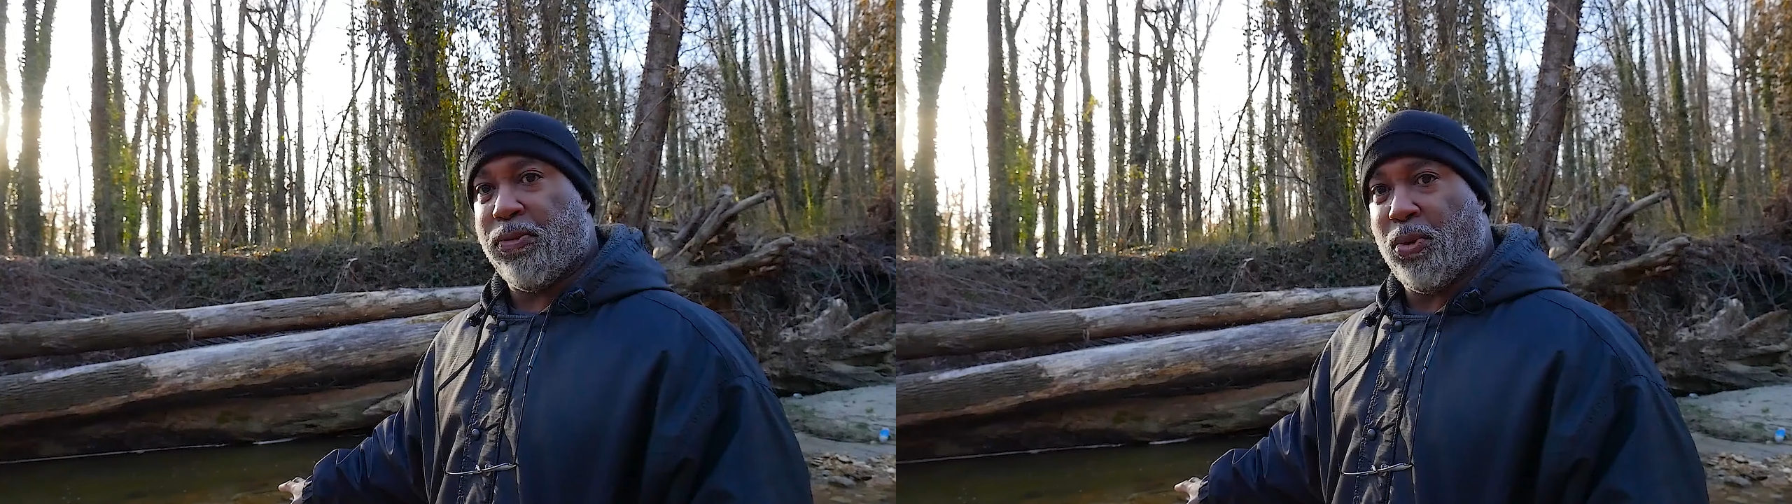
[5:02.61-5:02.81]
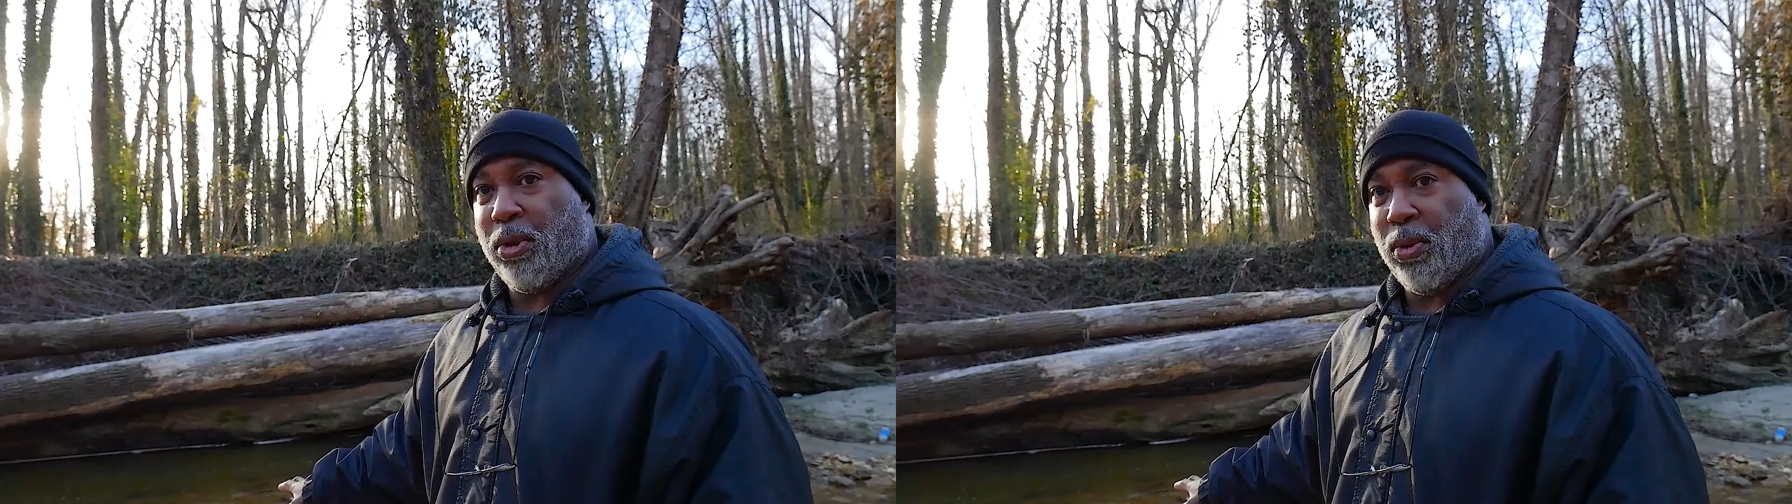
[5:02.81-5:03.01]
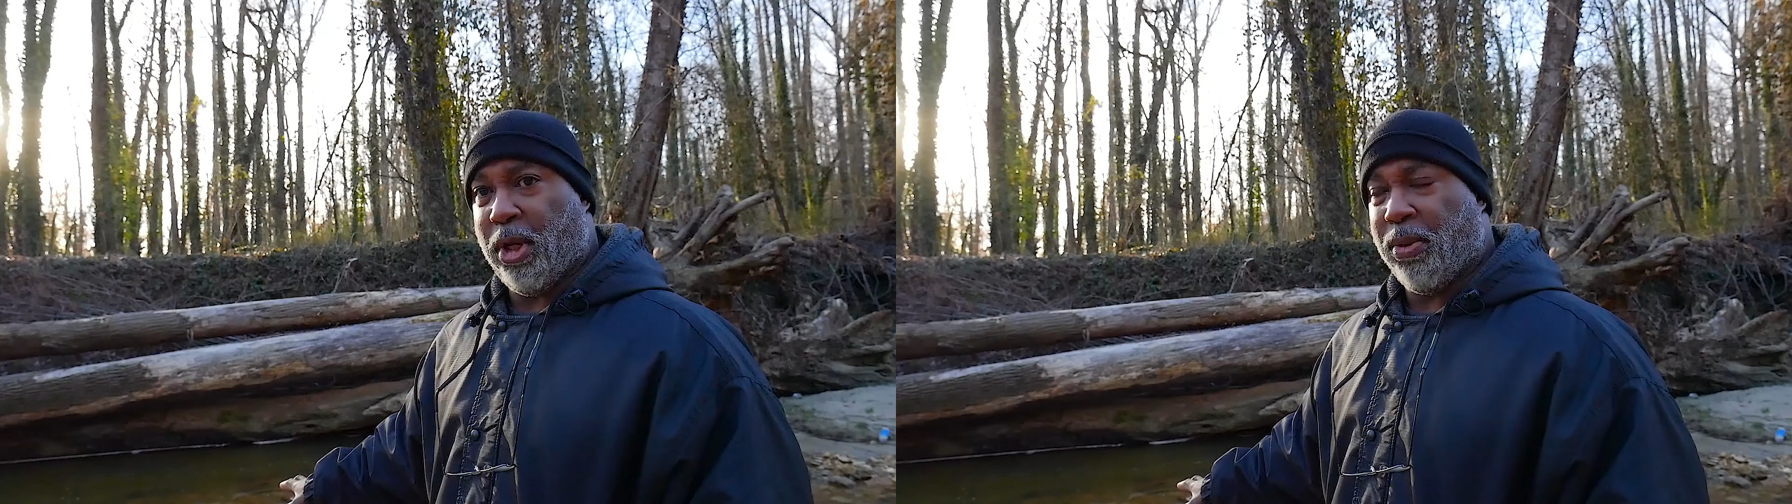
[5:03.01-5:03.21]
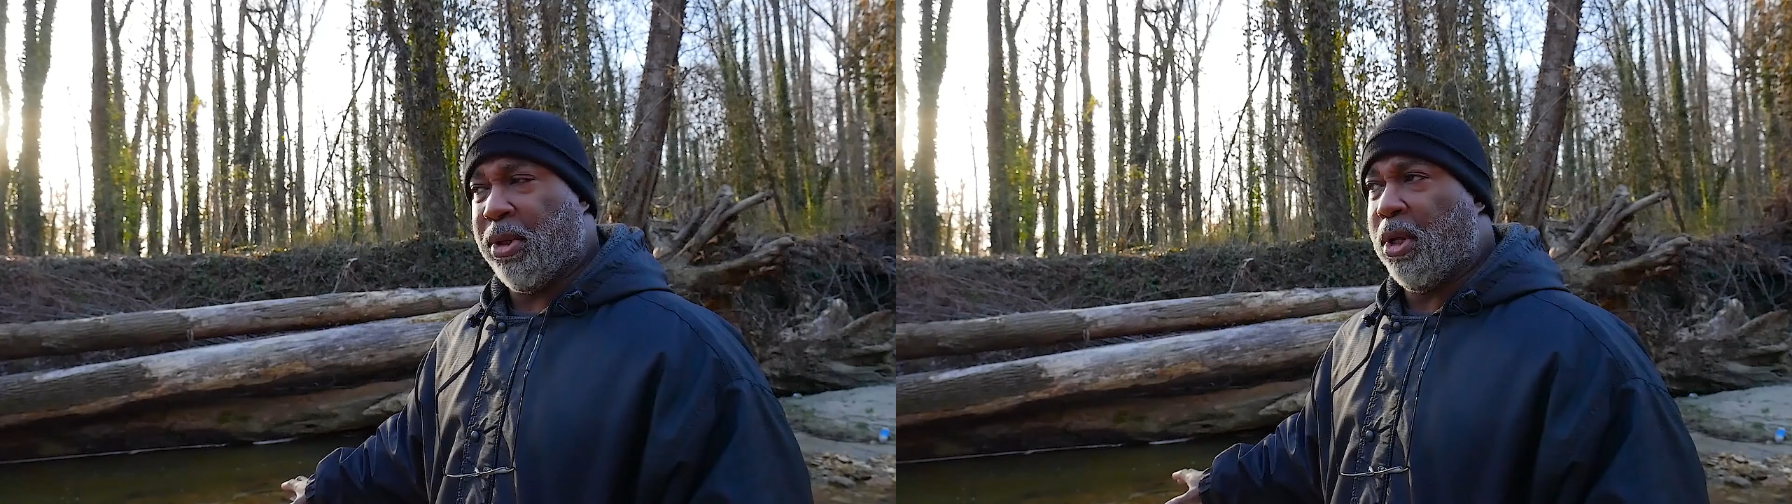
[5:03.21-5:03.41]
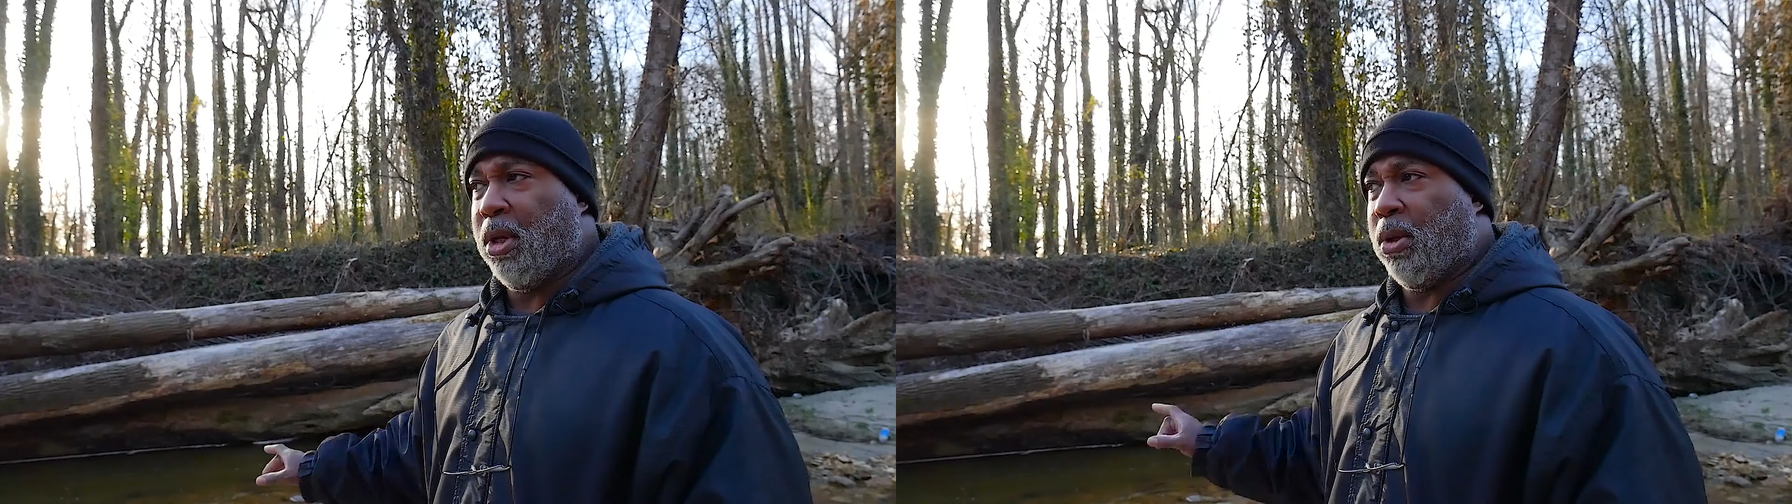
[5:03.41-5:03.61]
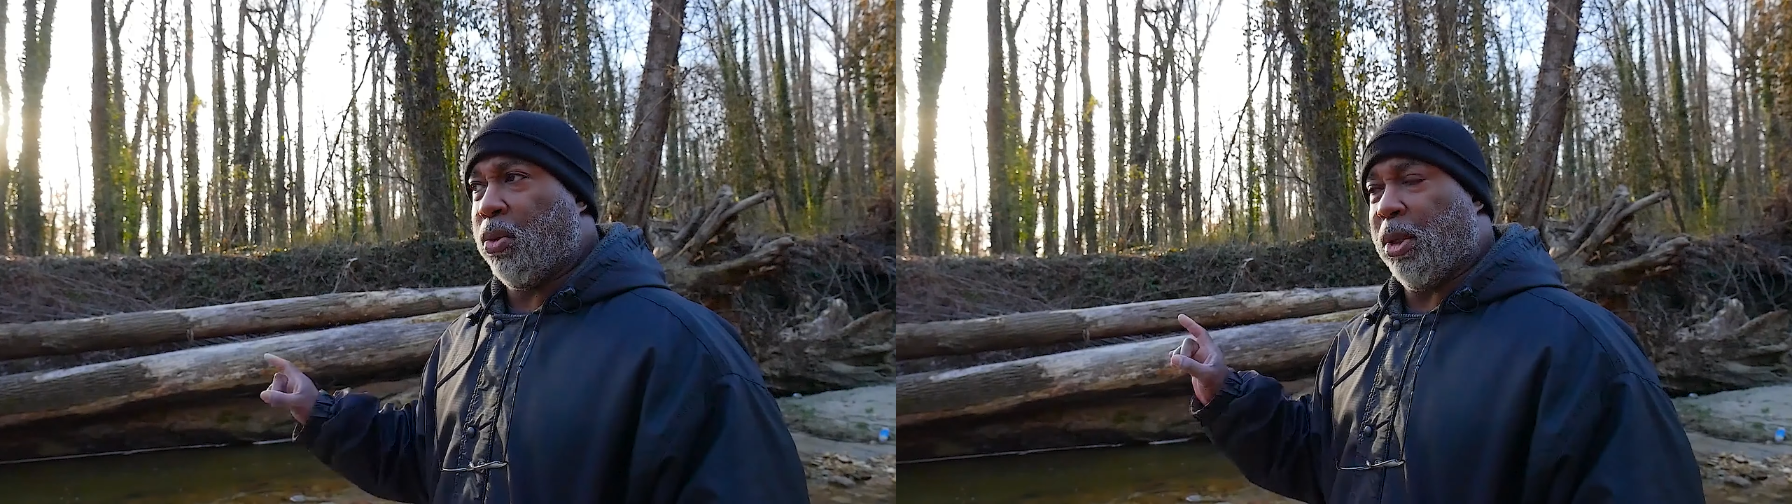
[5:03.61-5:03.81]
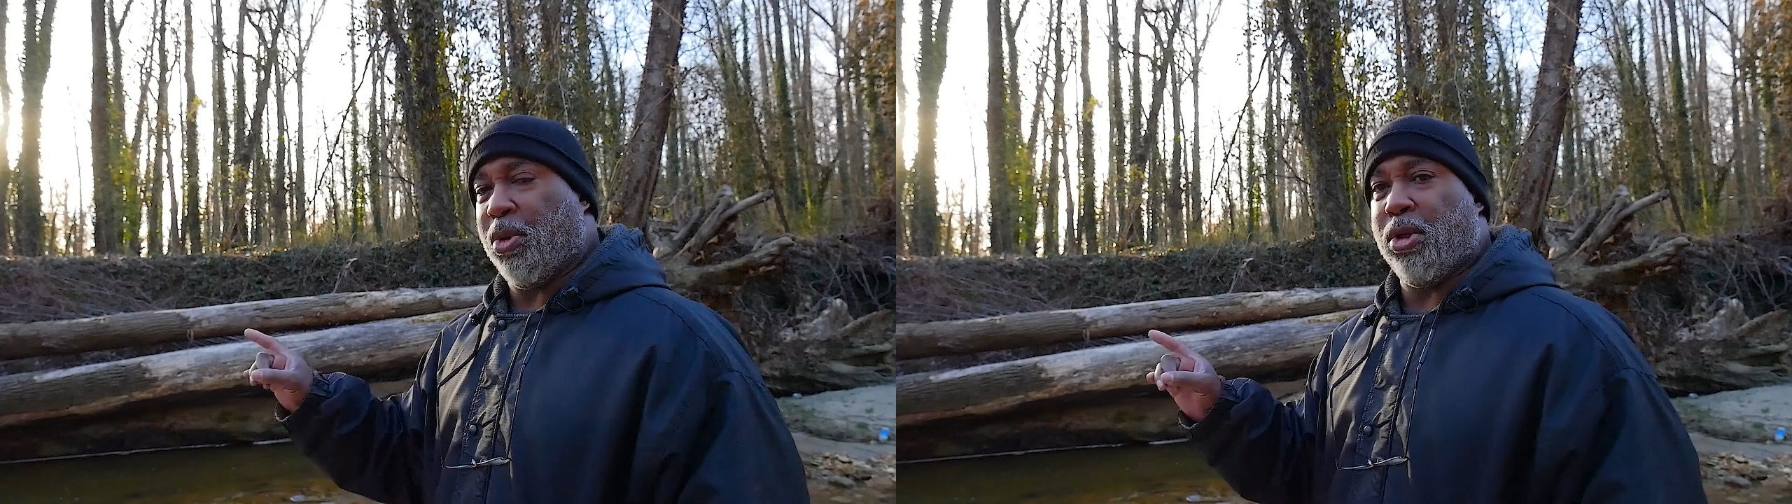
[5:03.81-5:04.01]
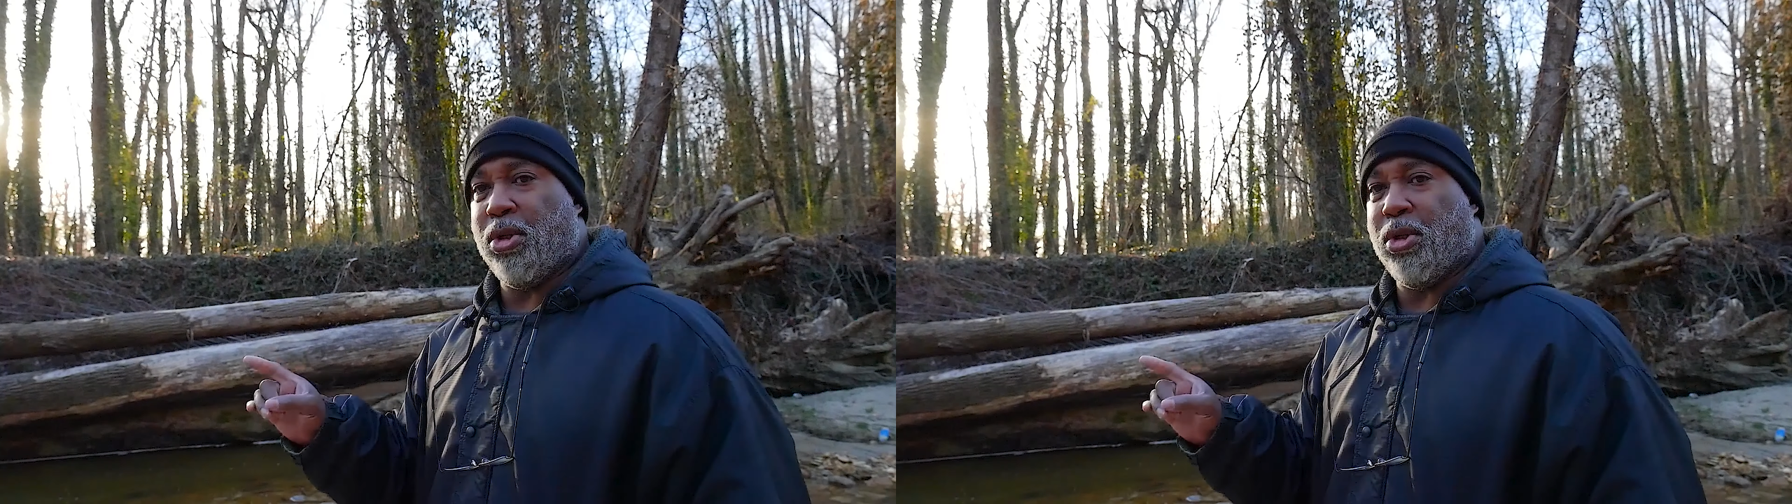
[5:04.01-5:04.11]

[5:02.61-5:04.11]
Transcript: the foreground. What I'm going to